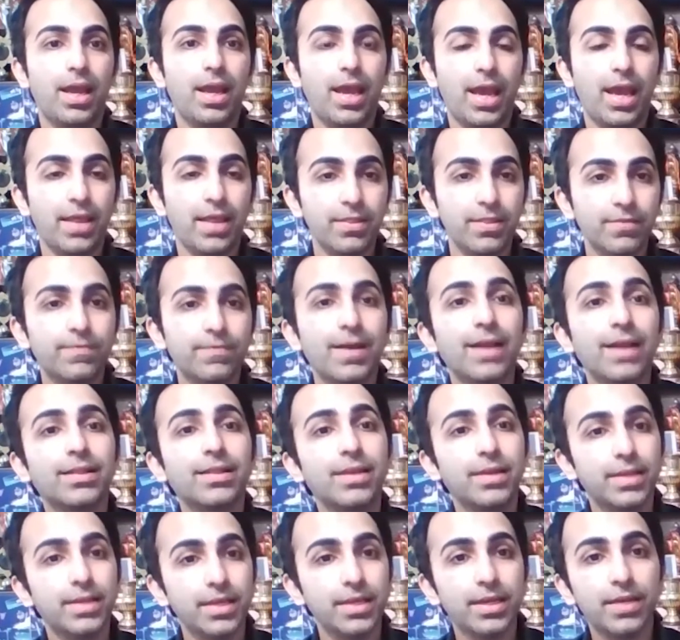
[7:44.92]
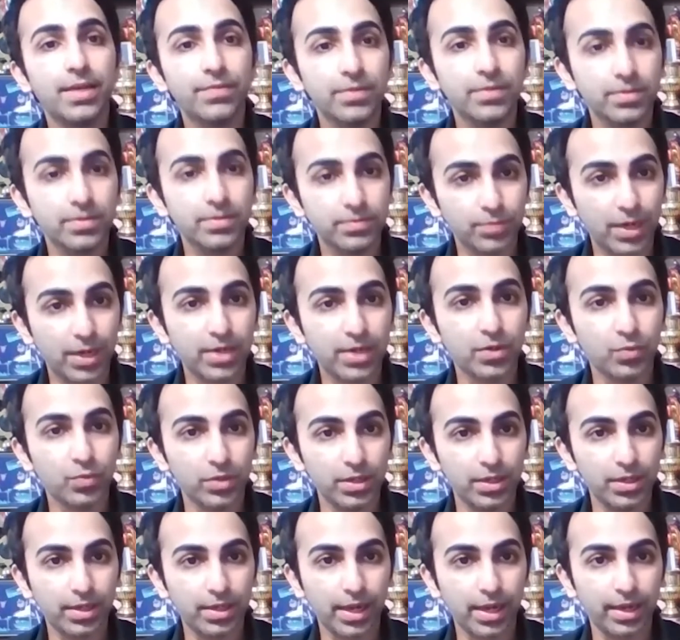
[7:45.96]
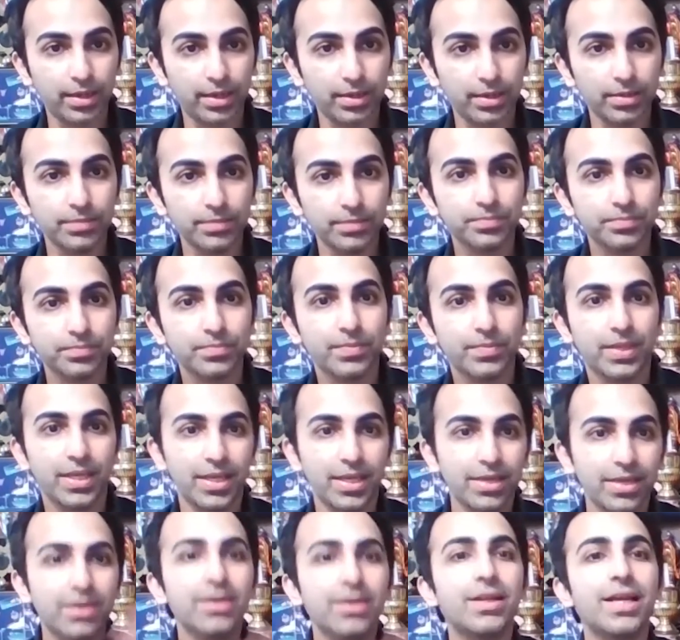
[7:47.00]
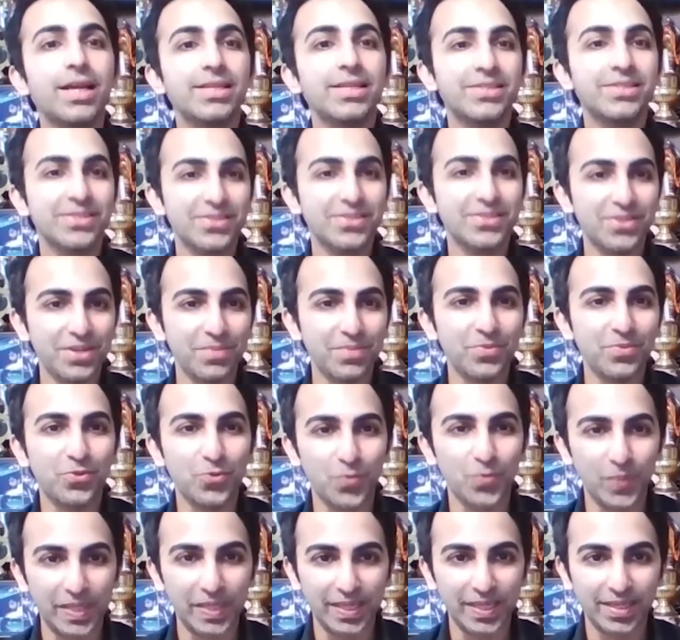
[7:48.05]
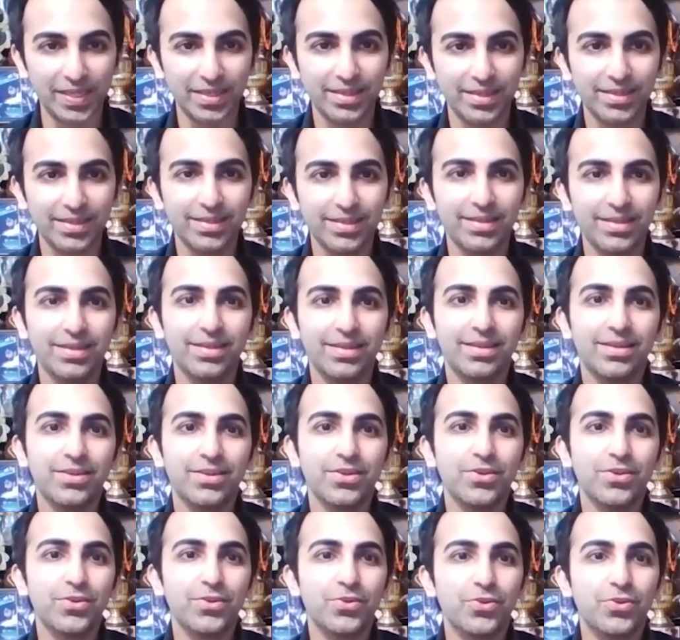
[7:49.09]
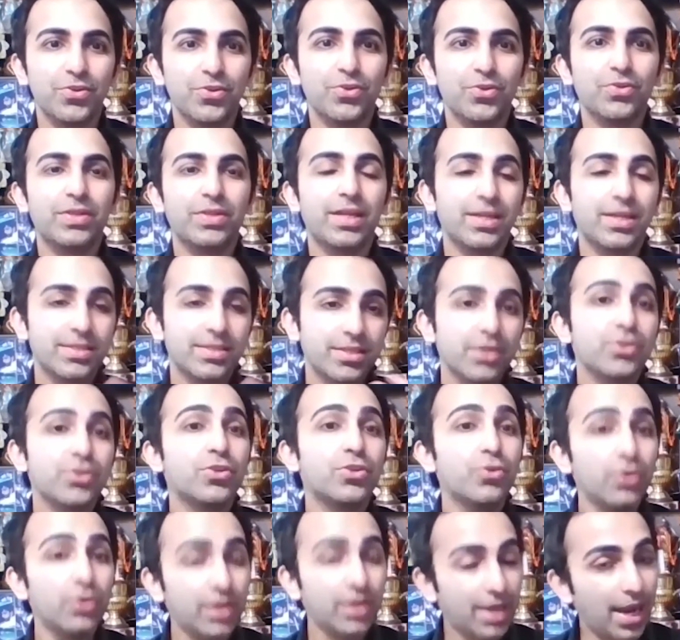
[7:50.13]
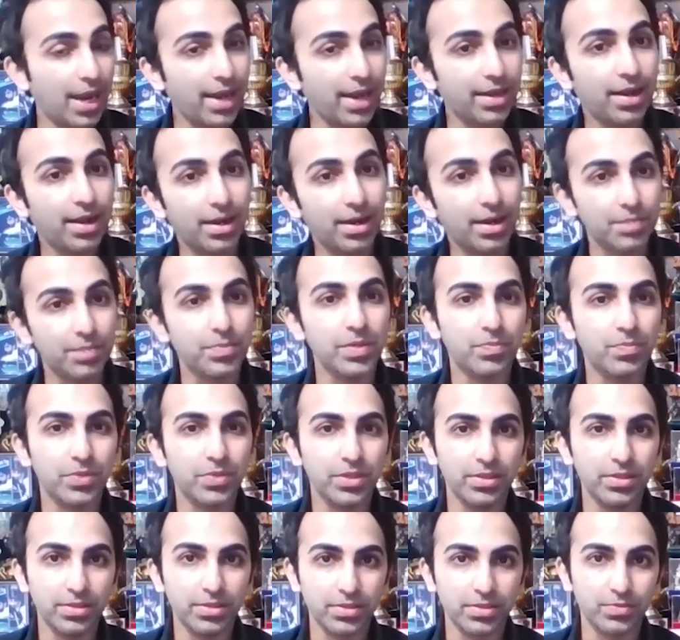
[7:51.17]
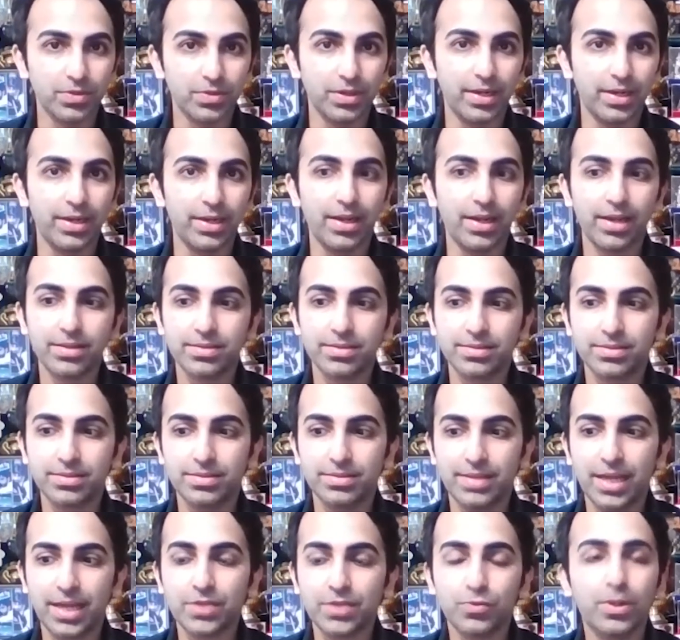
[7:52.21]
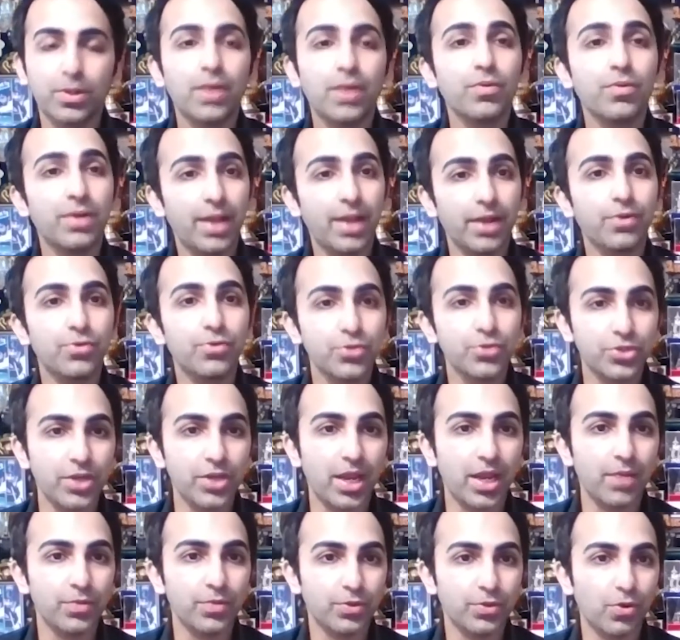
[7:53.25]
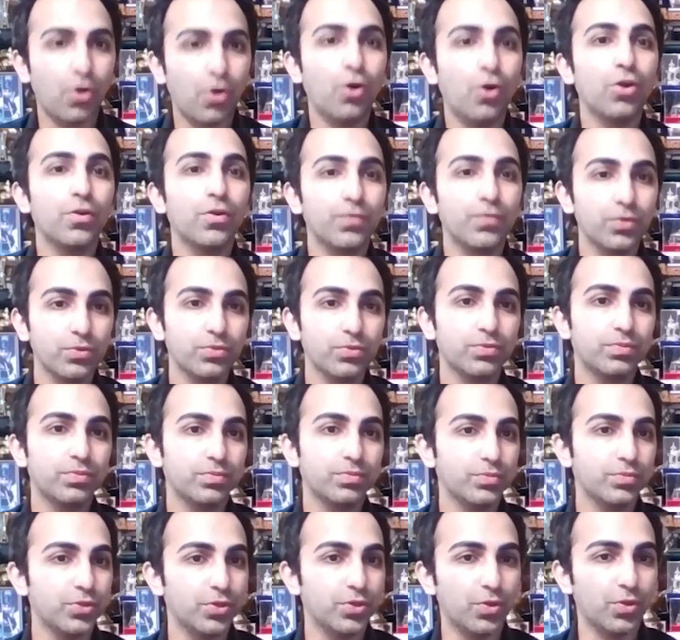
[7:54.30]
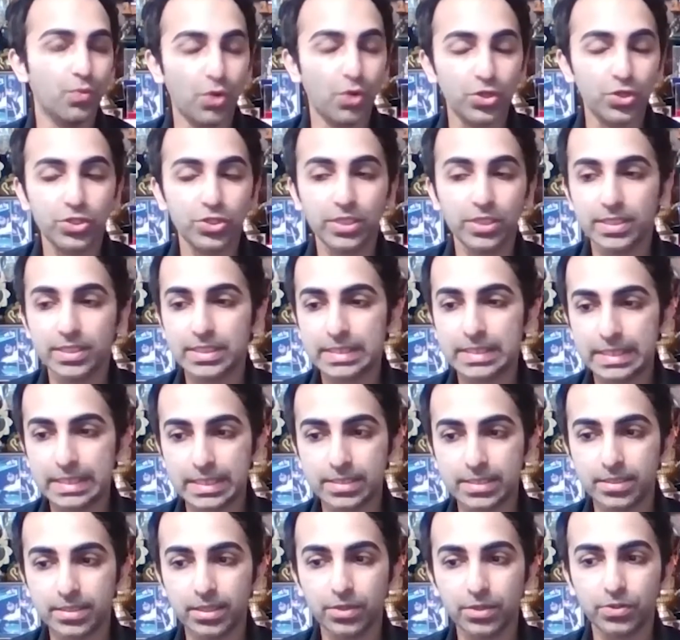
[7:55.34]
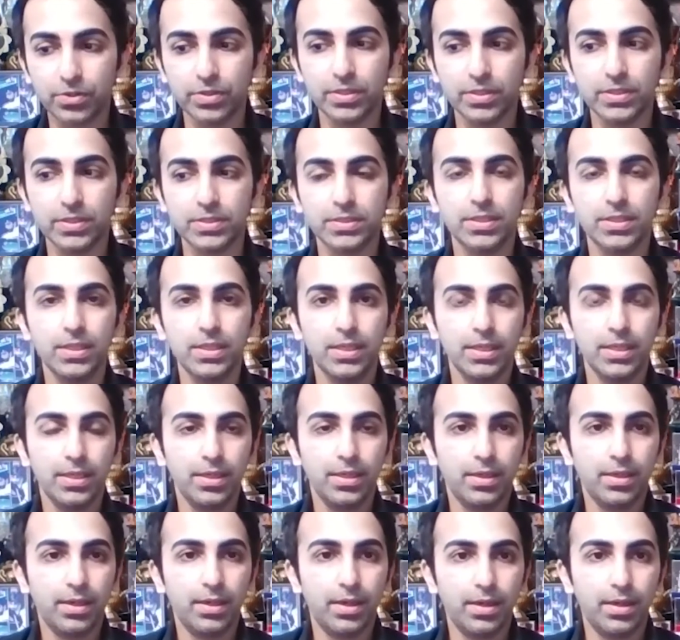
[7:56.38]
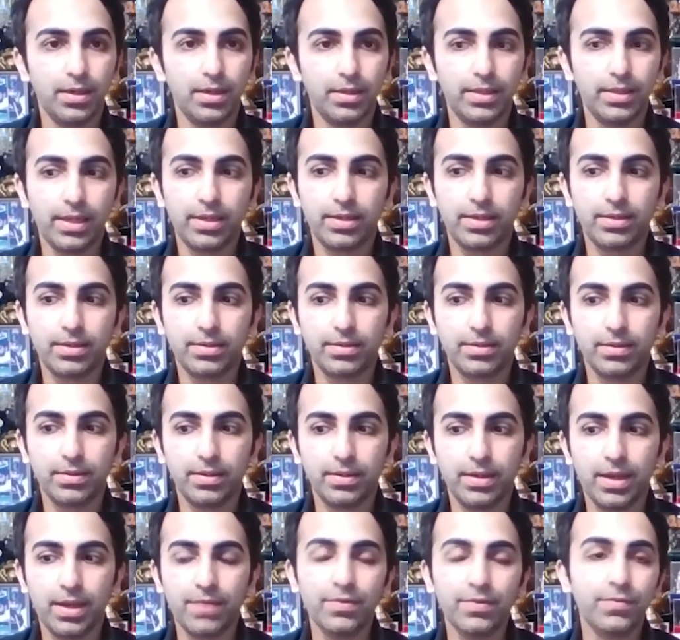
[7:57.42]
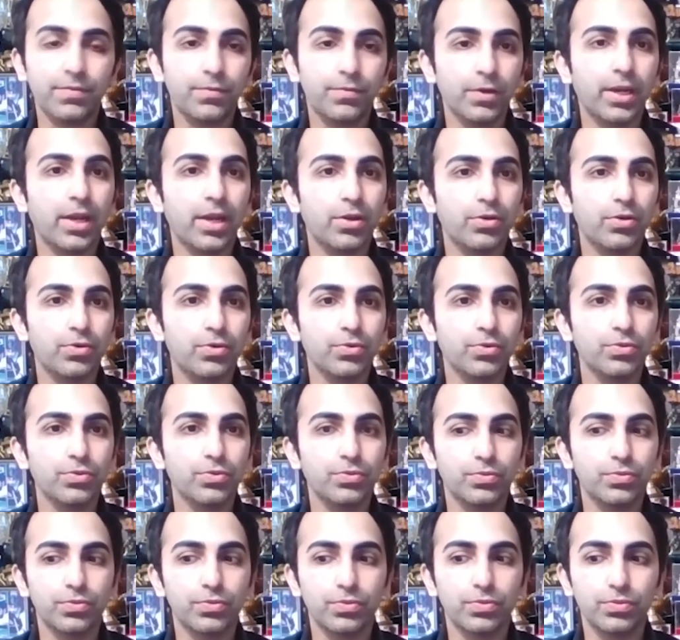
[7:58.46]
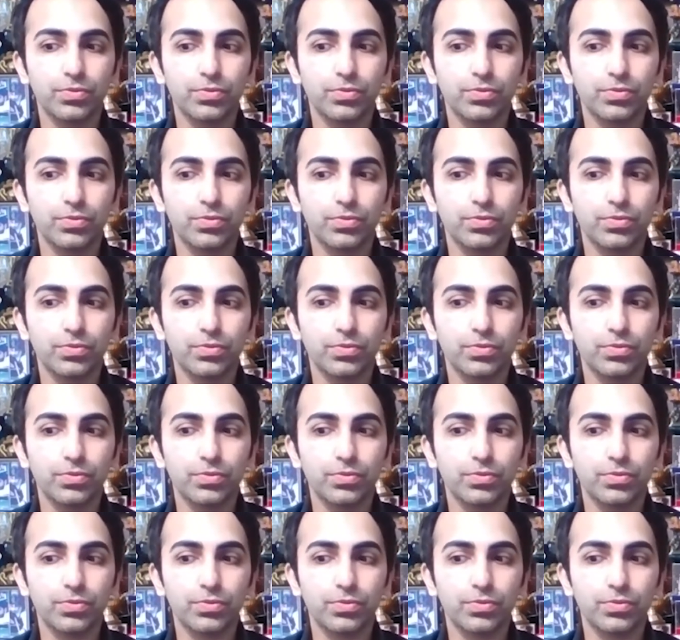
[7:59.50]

And the fact that he never won a world title, he realized his dream through me. There are such good, kind-hearted people in this world. And that's what I would like to share with all of you, watching this, listening to this, that never forget to,